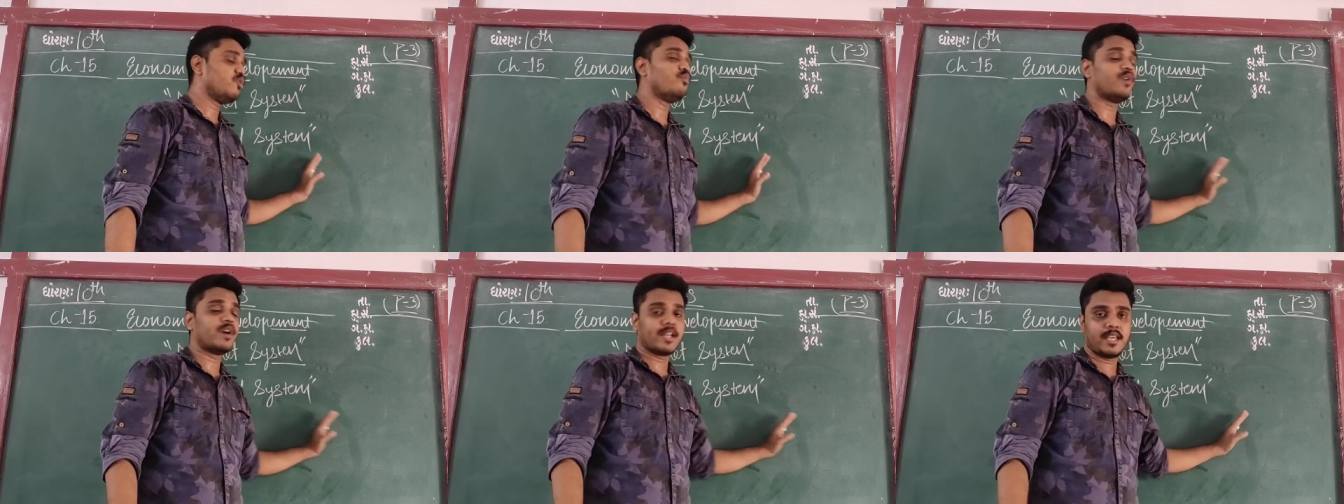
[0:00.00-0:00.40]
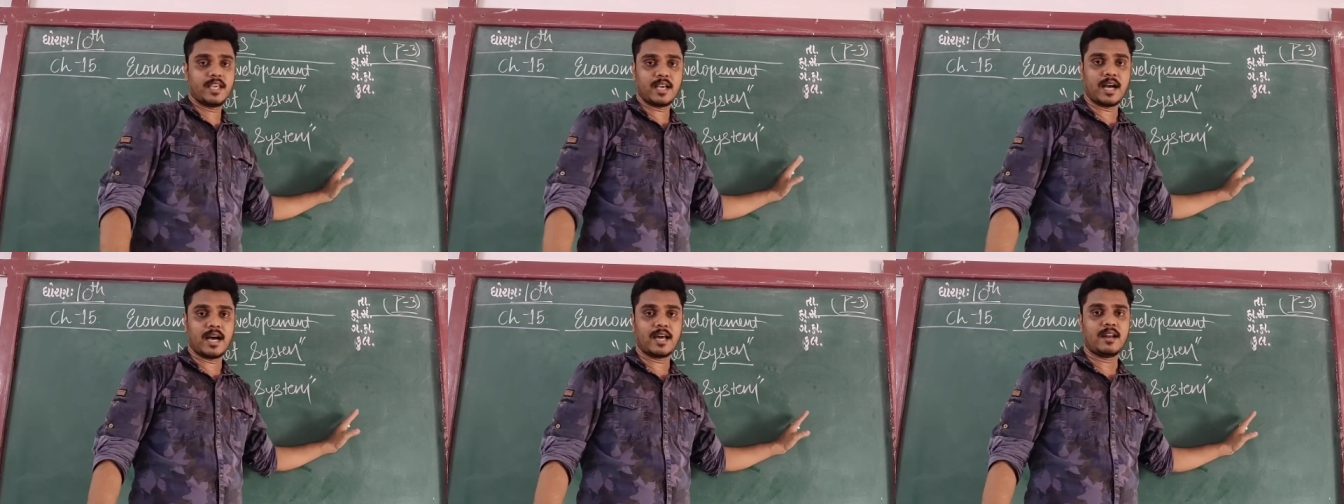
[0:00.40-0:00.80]

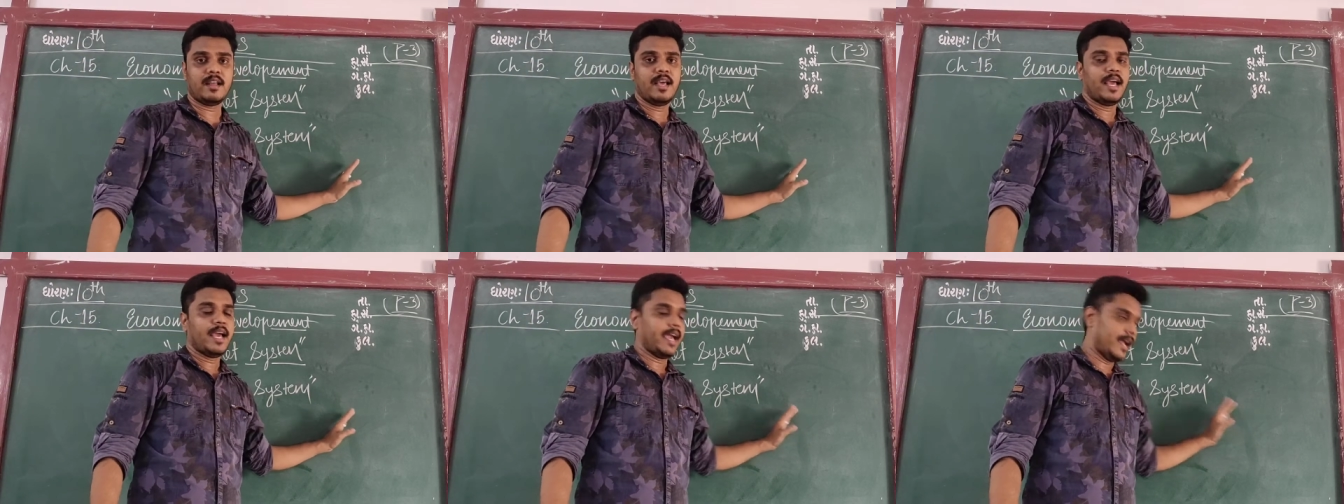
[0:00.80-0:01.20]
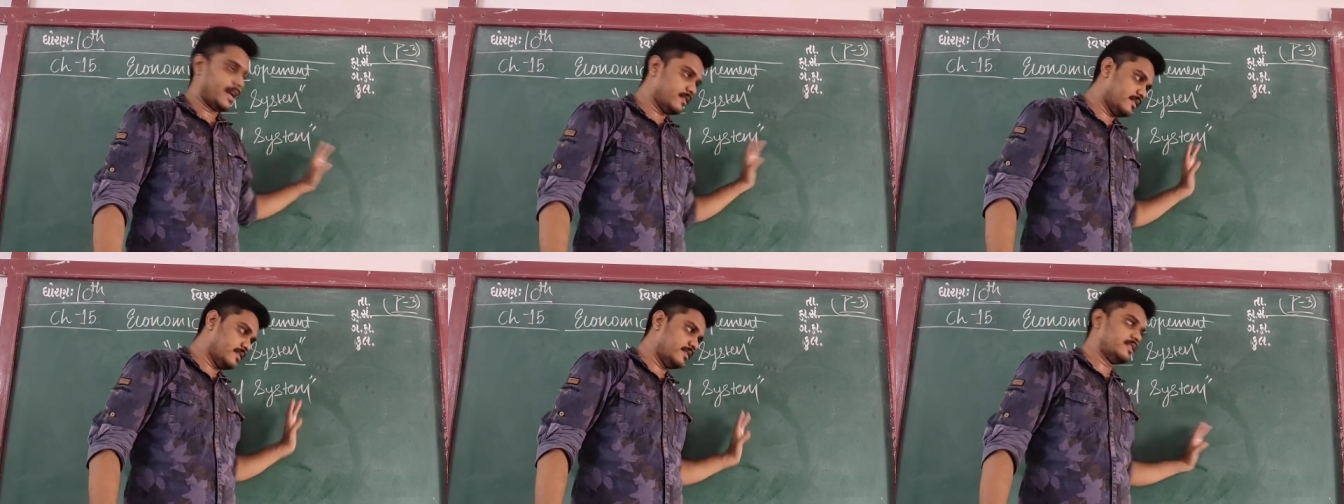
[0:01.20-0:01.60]
working hour,
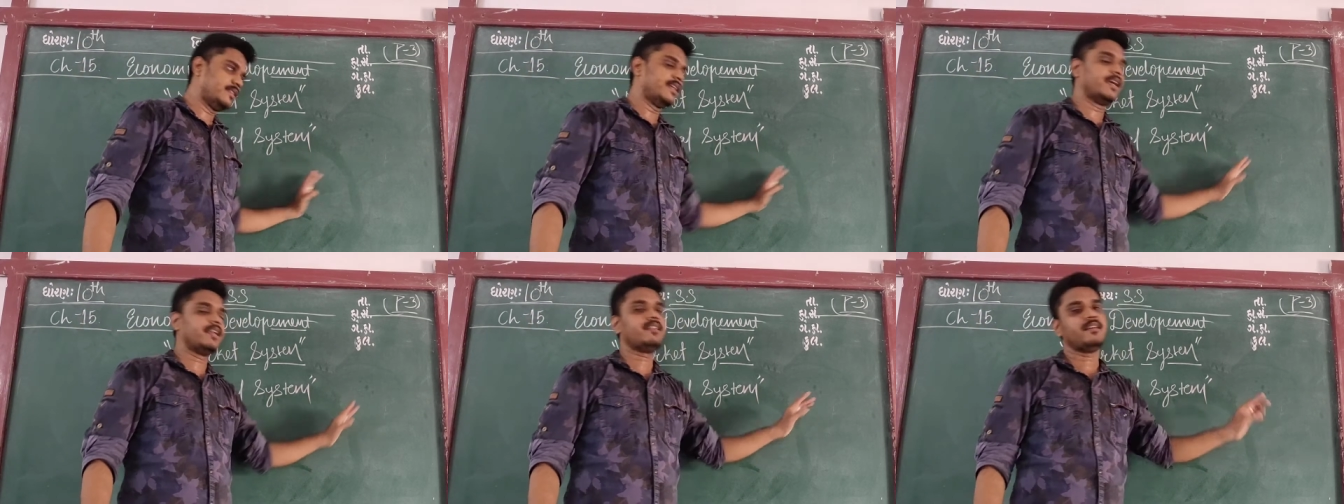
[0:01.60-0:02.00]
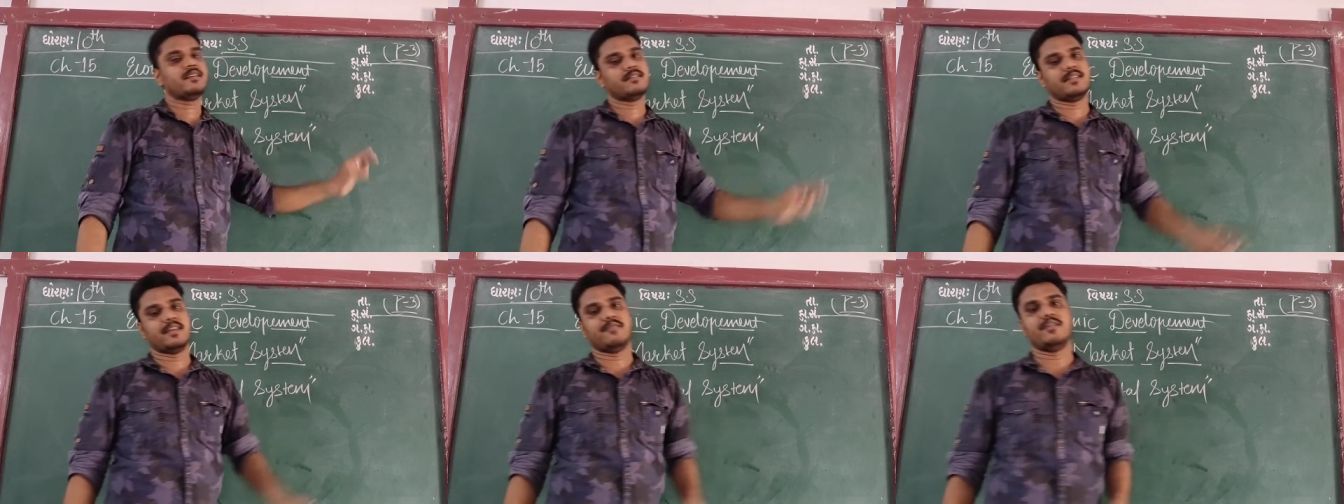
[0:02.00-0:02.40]
and
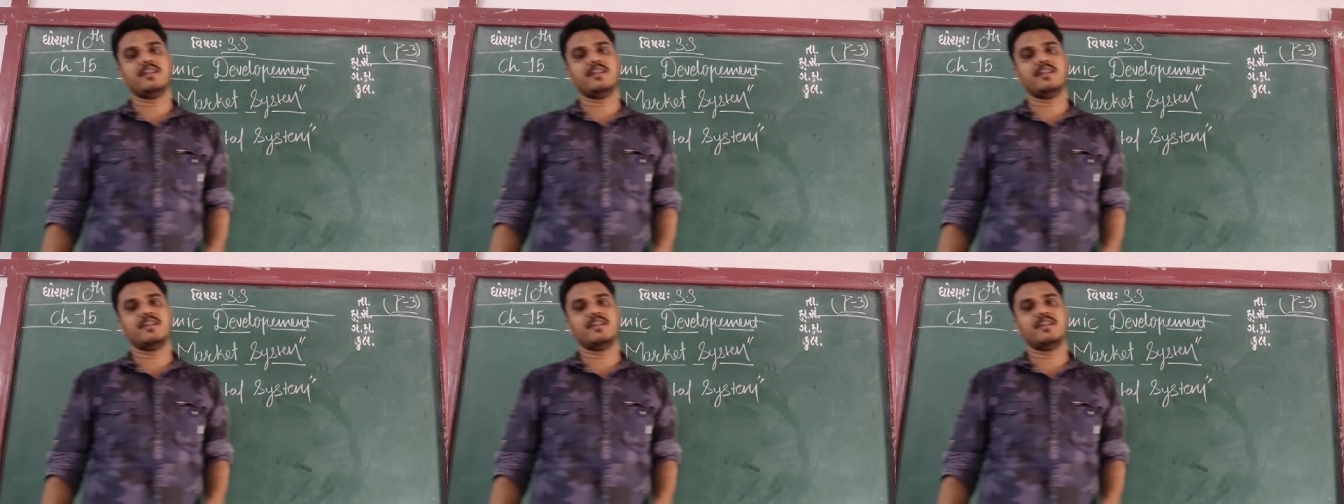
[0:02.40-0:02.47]
then they